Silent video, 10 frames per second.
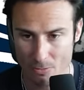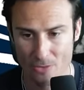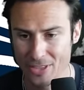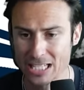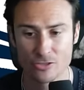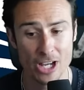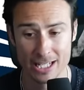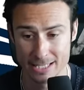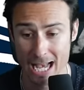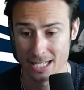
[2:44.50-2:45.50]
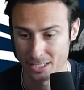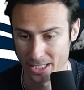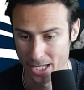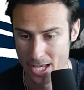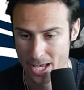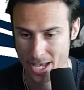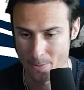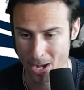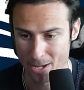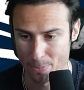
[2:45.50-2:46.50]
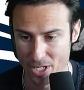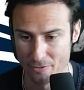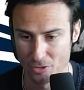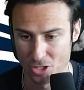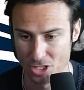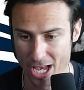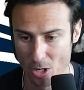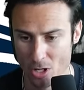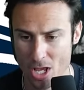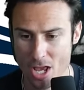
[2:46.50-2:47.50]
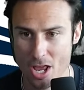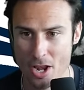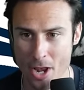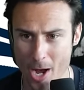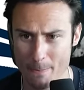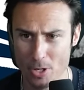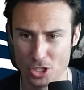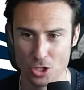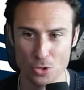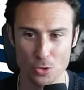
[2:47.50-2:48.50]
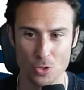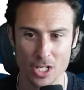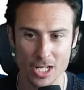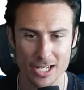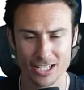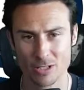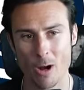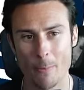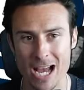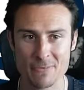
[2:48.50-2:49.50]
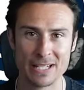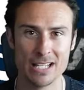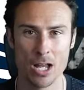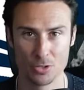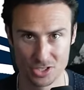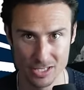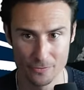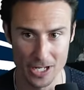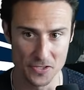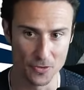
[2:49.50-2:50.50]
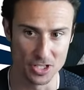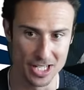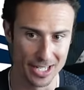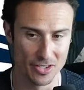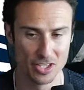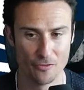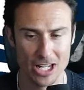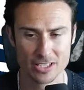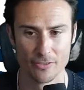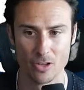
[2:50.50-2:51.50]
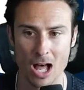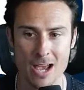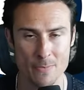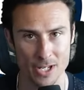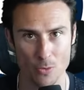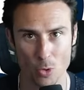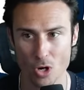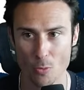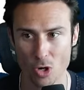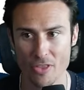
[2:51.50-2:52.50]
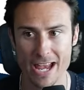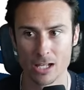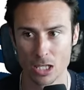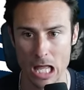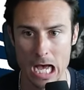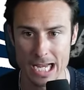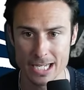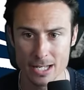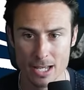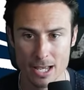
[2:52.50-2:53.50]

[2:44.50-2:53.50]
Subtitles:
that's fantastic, in my opinion, for Seattle. Number two, can talk about Mike McDonald's defense for a second. The defensive linemen, where they align